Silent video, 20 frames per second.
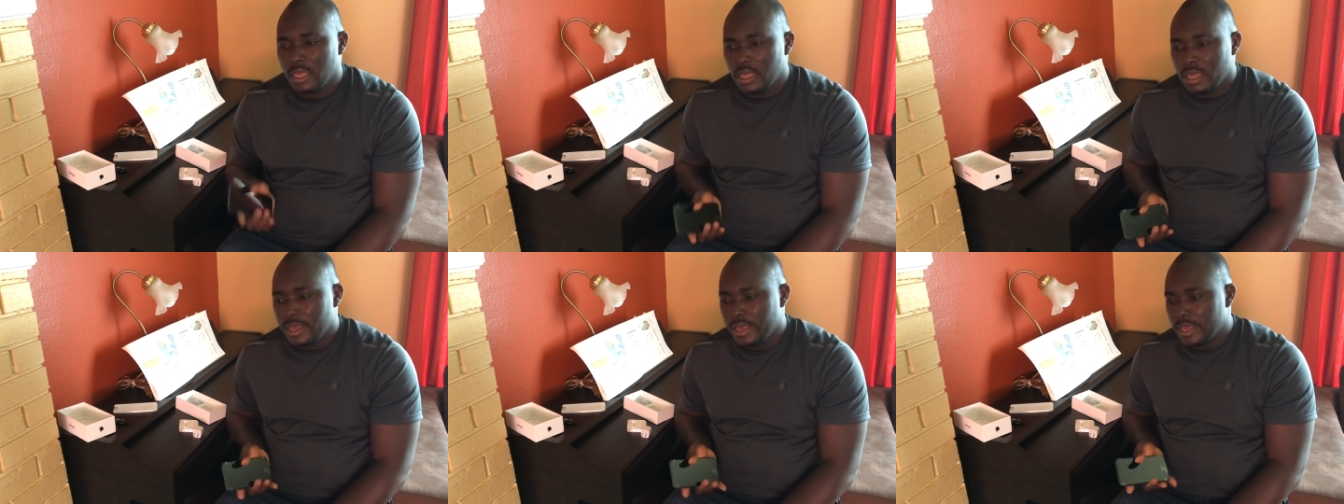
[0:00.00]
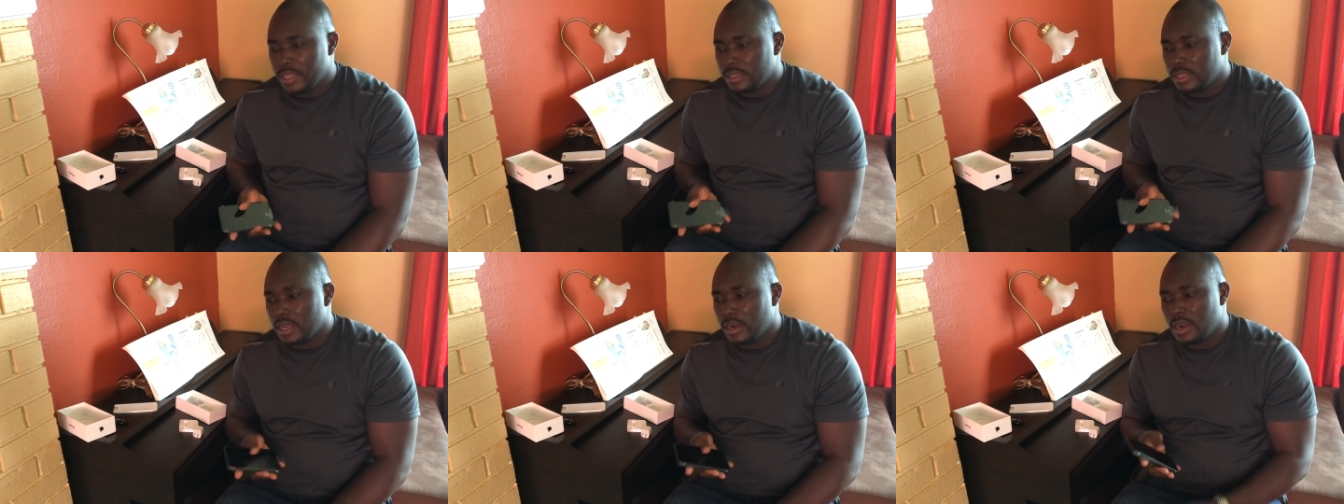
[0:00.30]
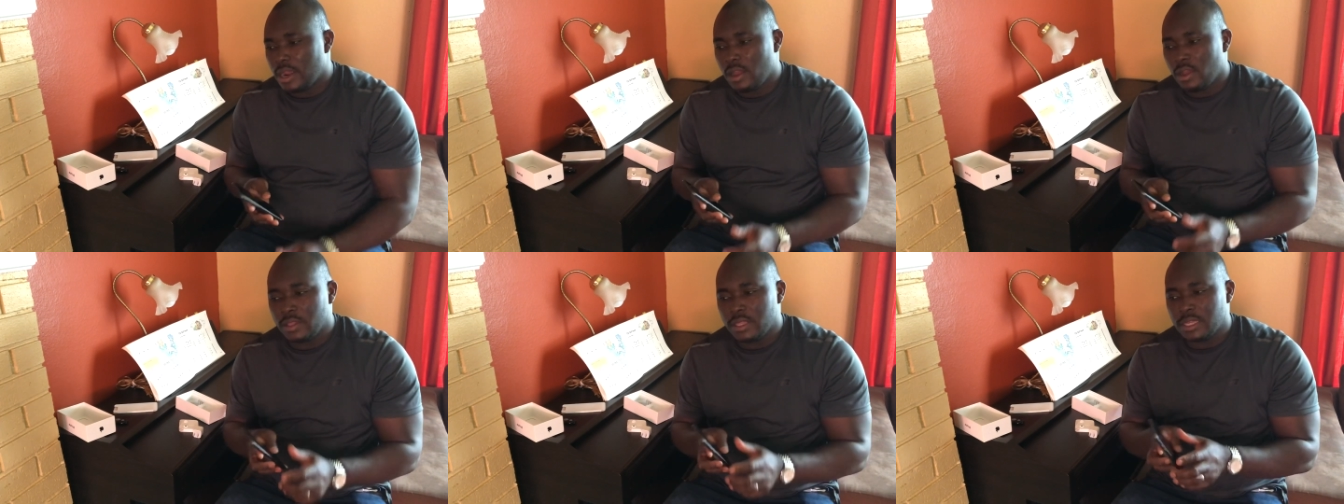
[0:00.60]
And there
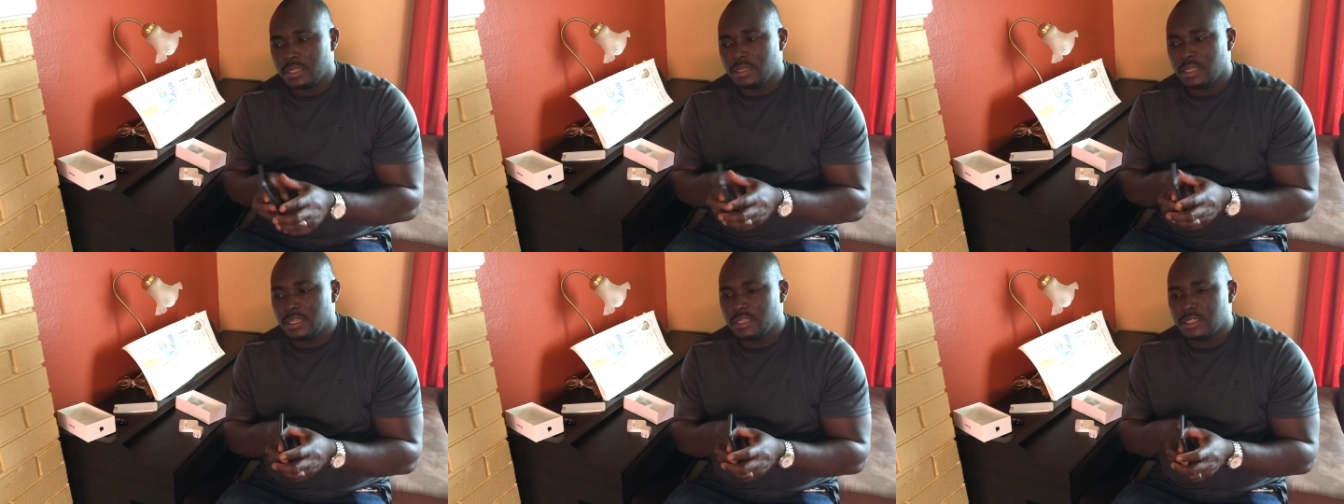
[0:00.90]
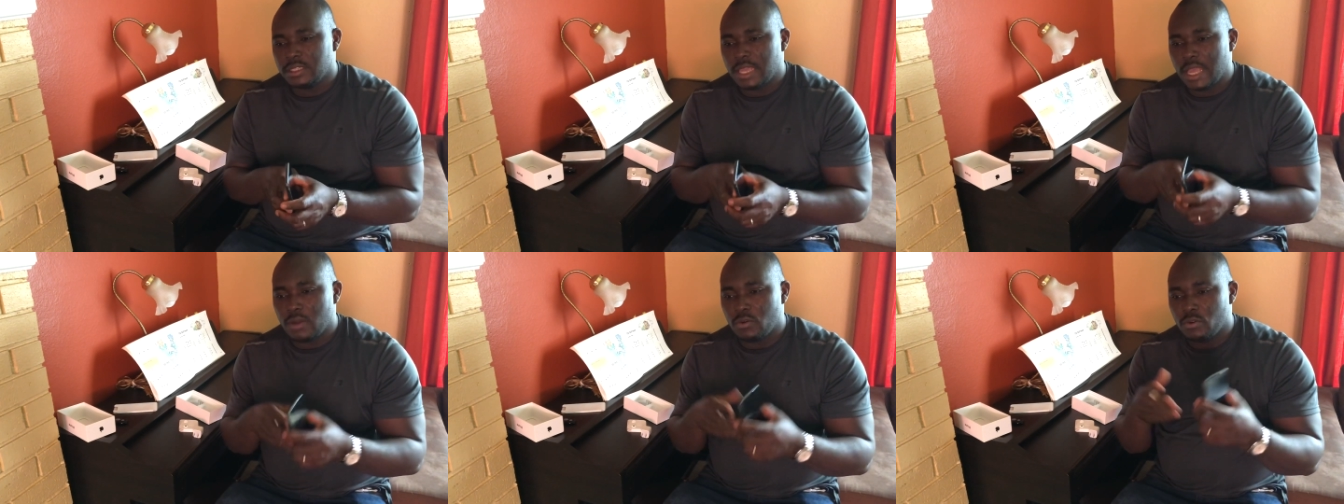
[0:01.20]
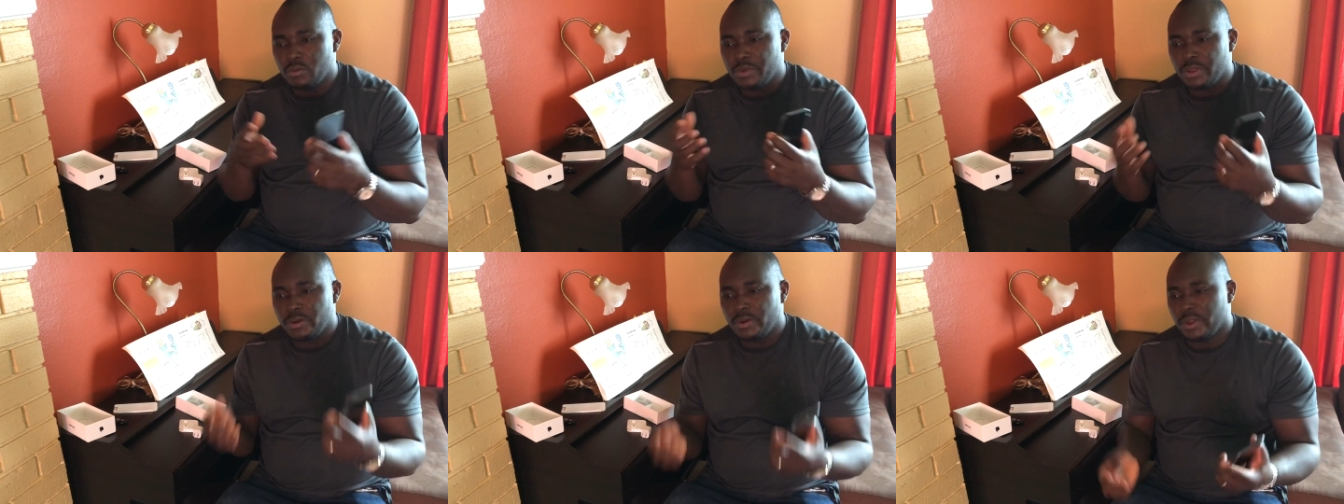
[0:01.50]
are other things I will
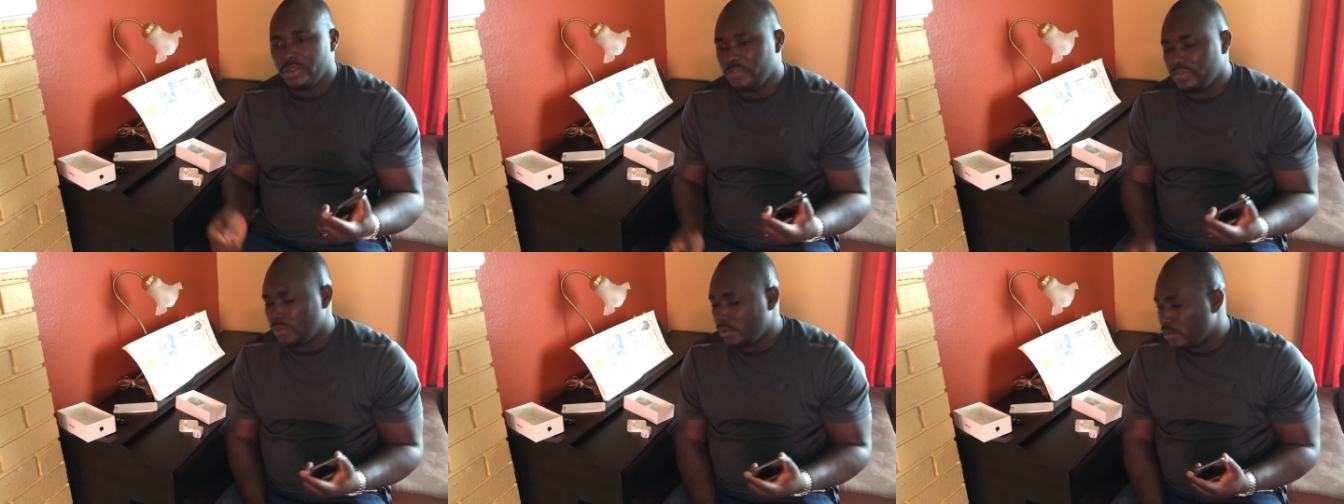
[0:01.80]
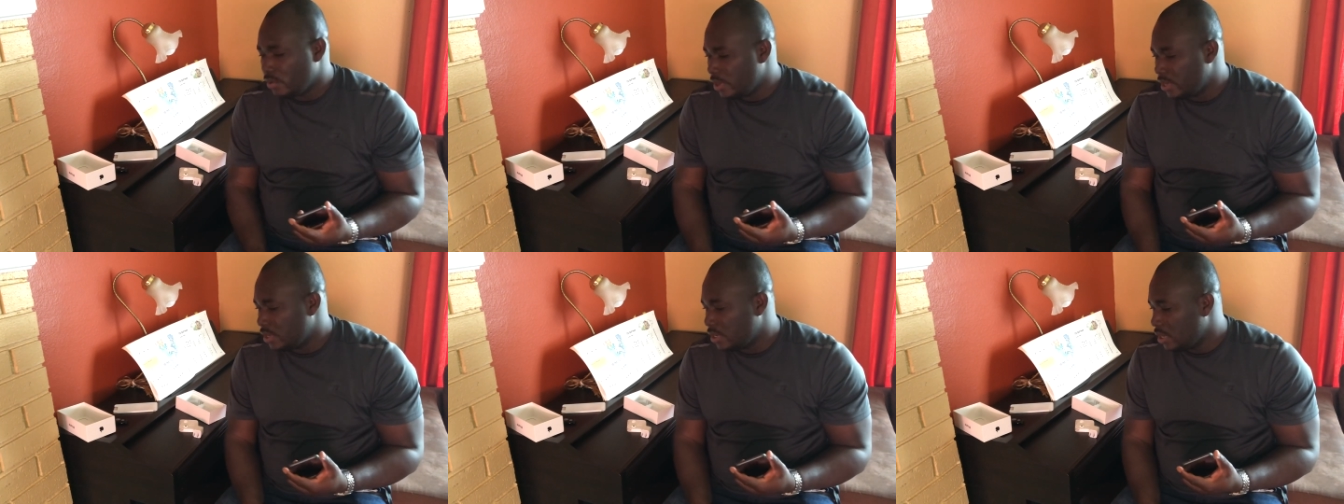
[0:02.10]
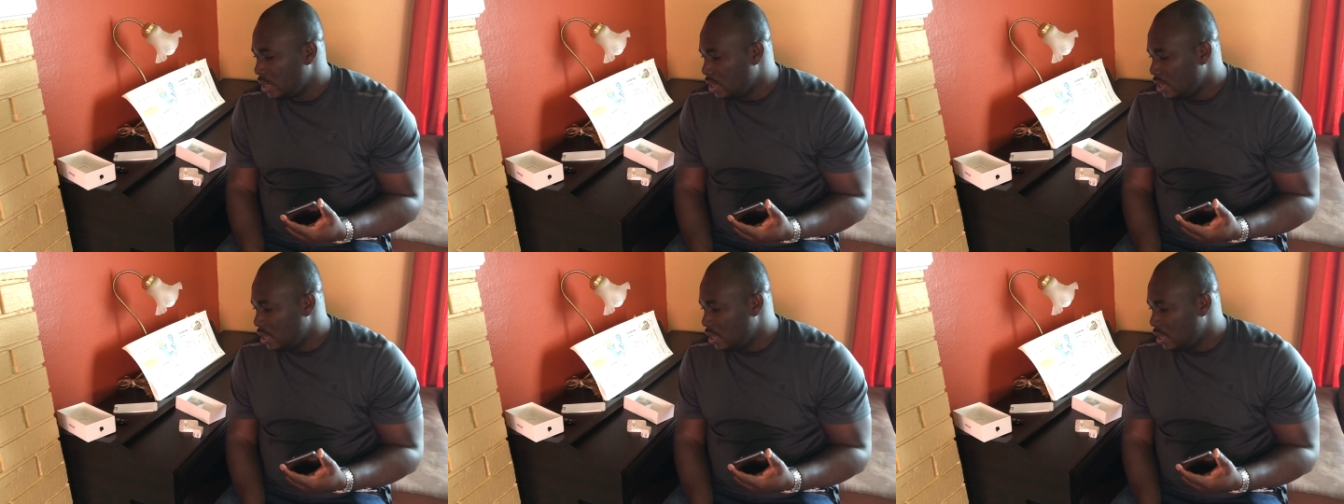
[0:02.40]
be reviewing,